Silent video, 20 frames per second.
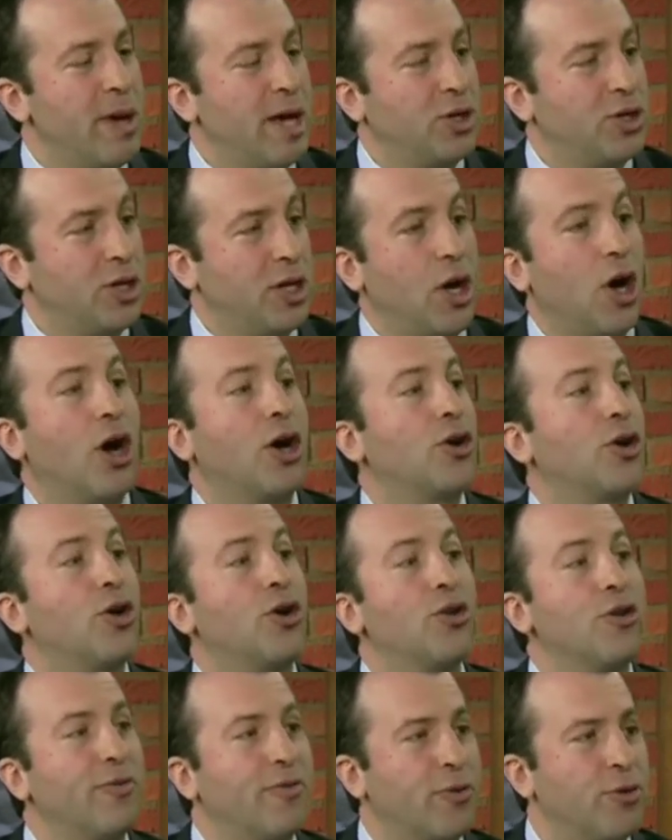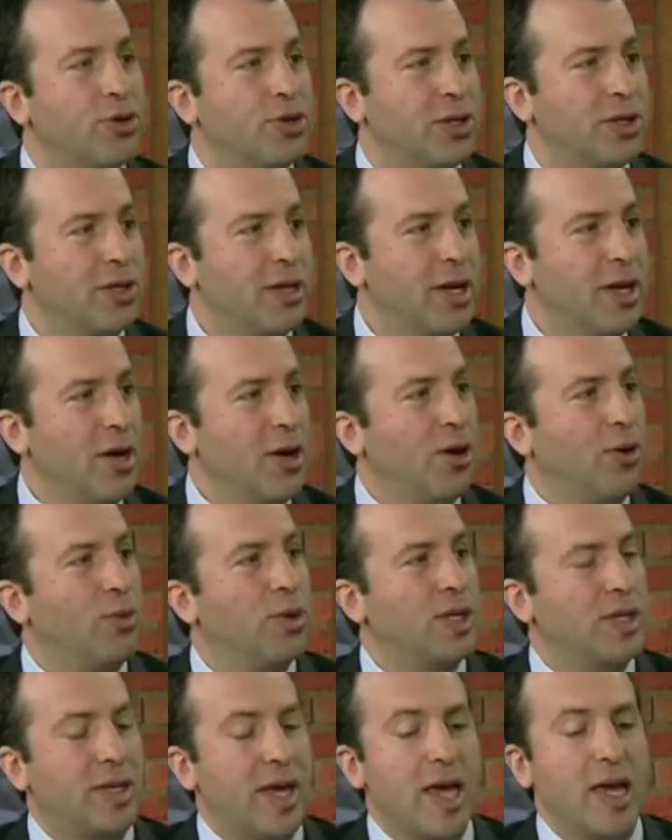Ghomeshi, on her version,
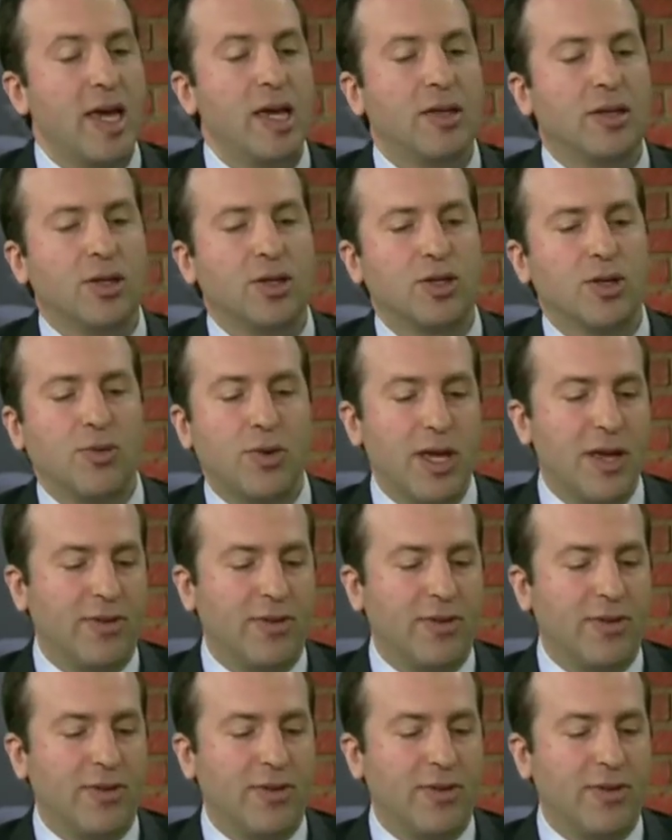was taking this.